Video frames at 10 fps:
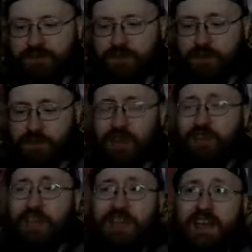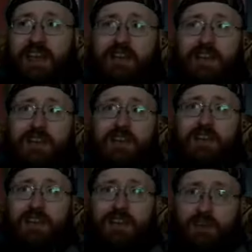So technically can
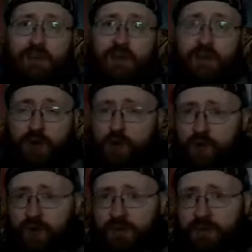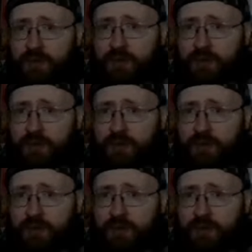kill those.